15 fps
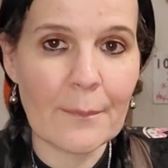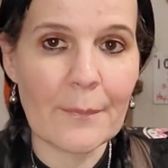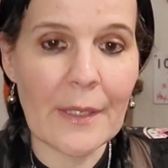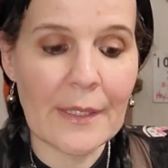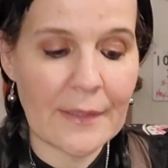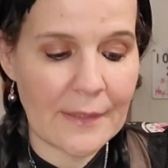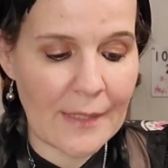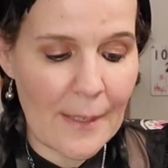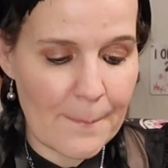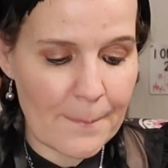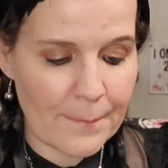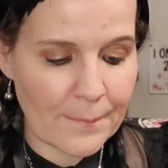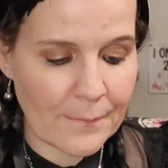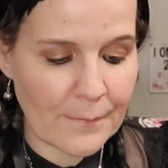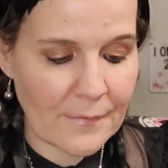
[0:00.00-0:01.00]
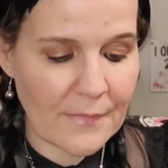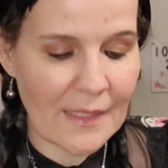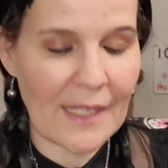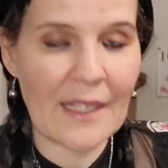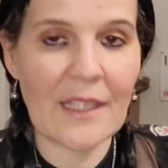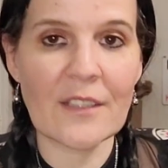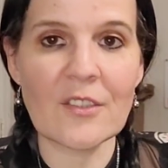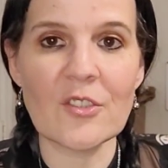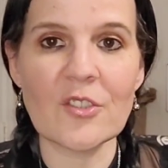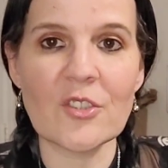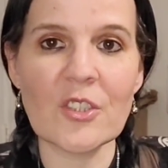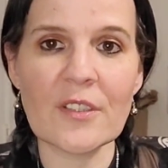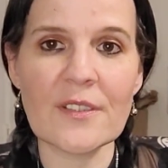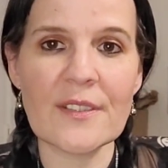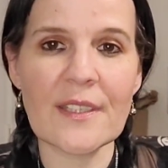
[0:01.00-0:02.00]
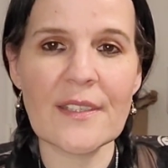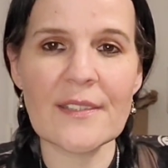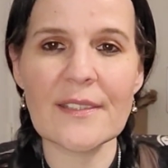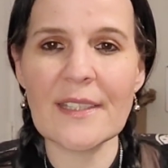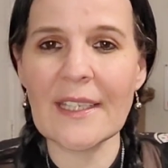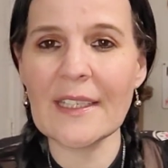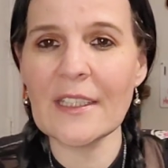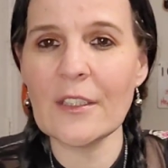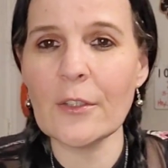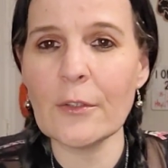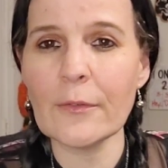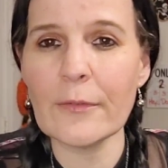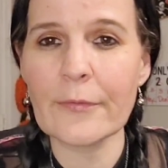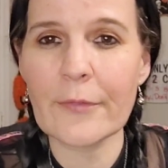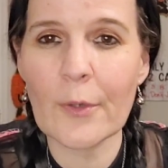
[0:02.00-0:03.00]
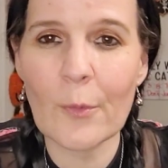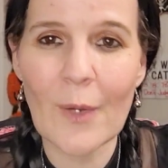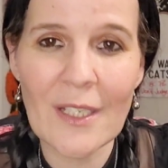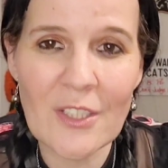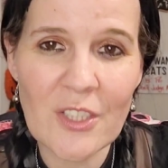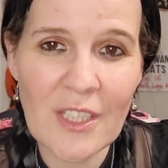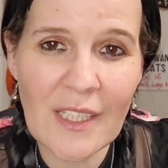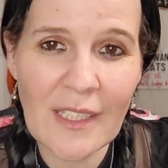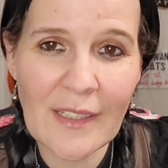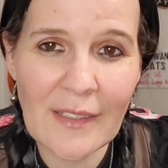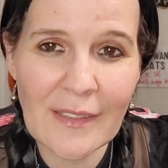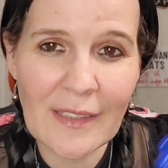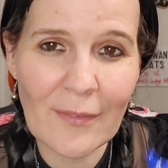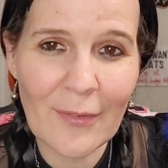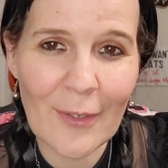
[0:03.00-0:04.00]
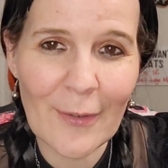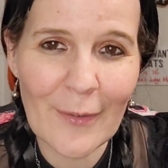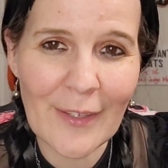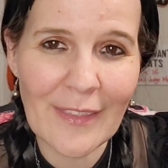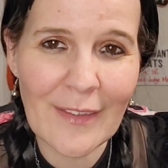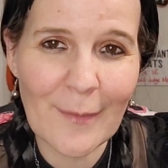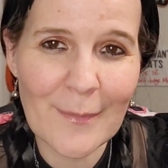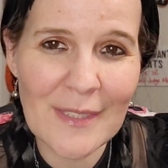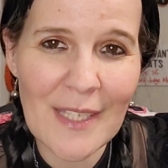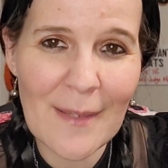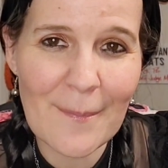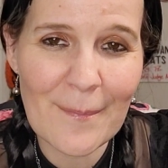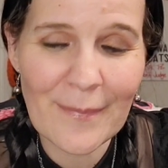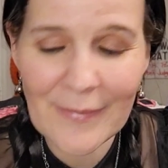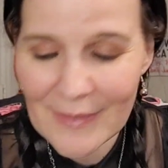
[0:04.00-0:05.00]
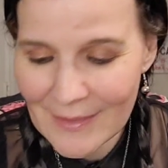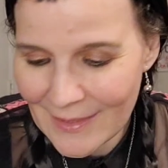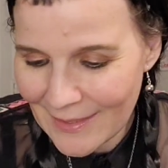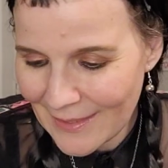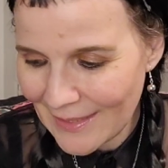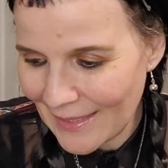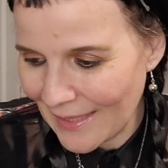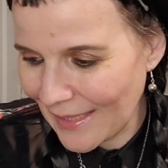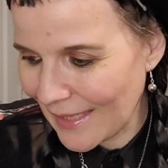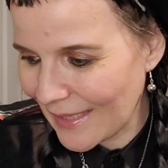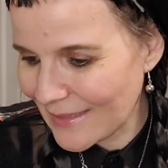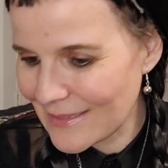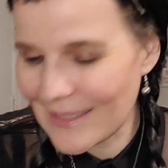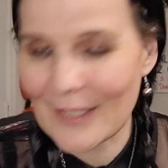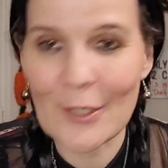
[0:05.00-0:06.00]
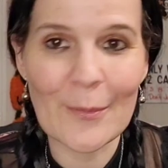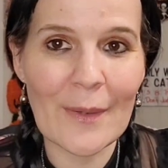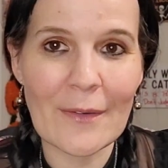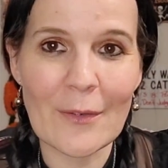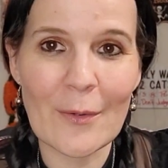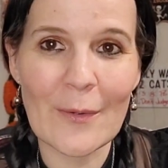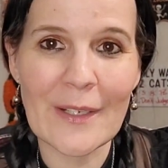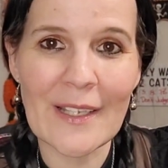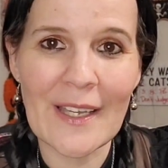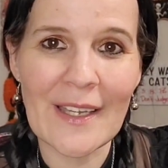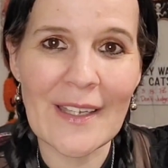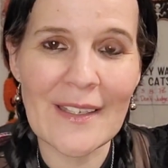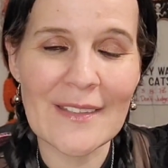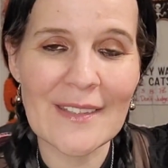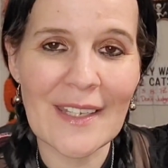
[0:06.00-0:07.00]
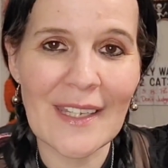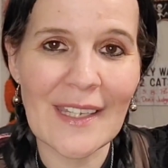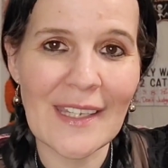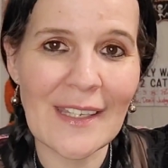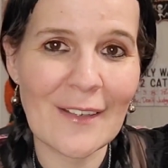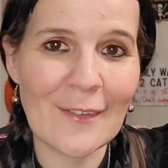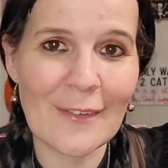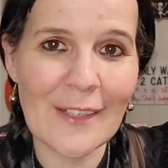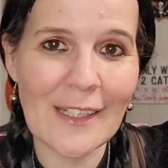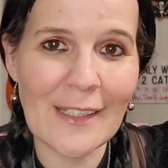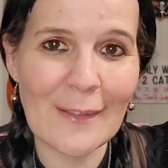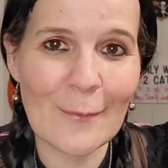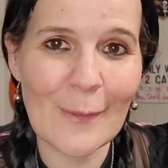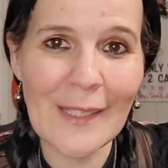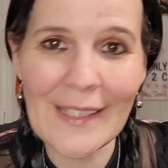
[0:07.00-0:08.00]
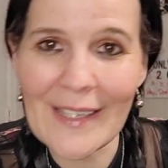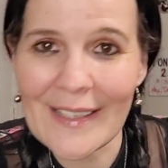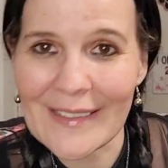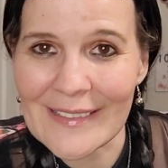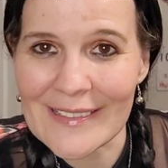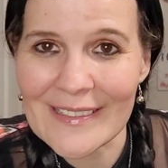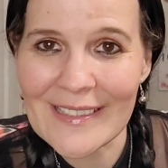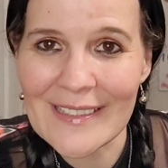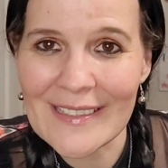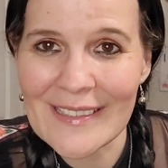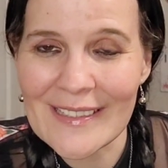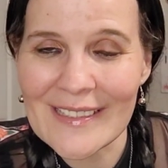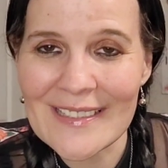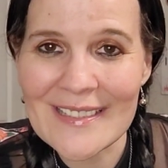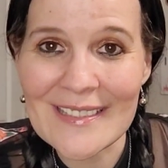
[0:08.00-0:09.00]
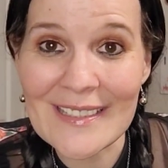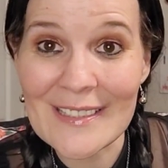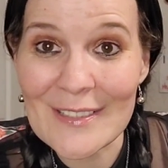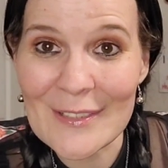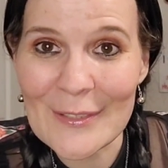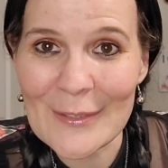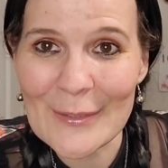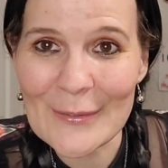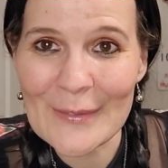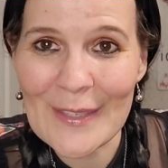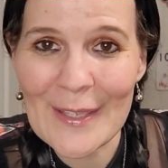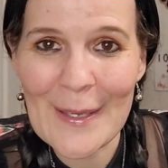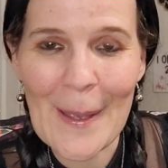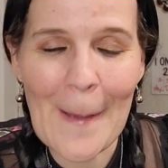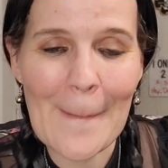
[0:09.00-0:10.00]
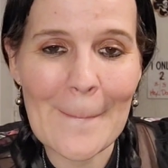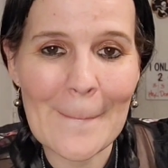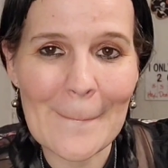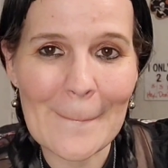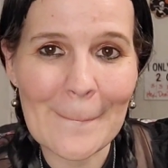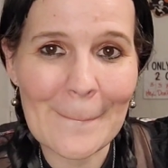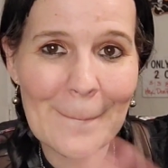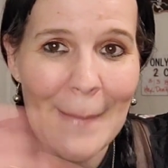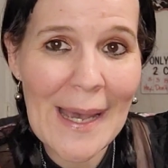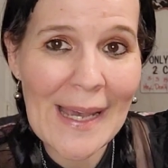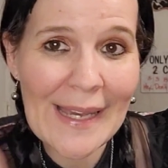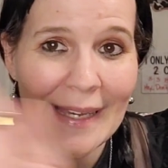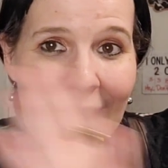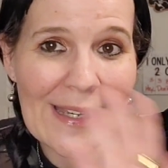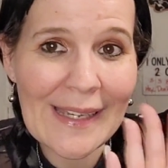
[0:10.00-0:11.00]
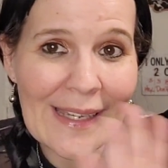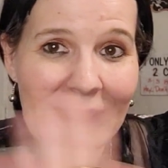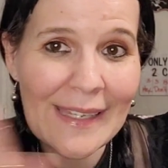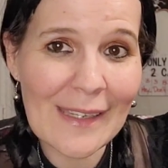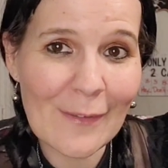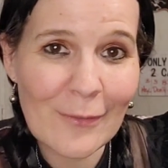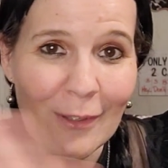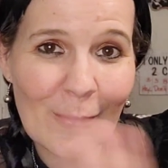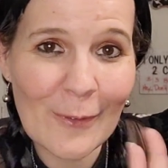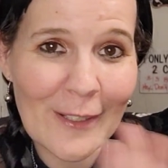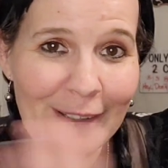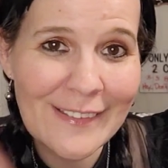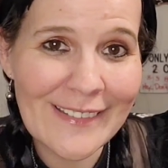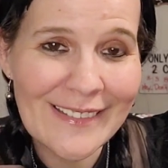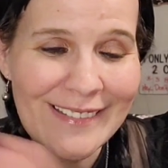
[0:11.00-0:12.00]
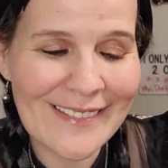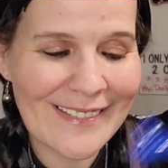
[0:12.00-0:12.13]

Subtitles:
But yep. And Jill says, thank you for watching. Give her a thumbs up. And I hope everyone has a great weekend. See you soon. Bye, everyone.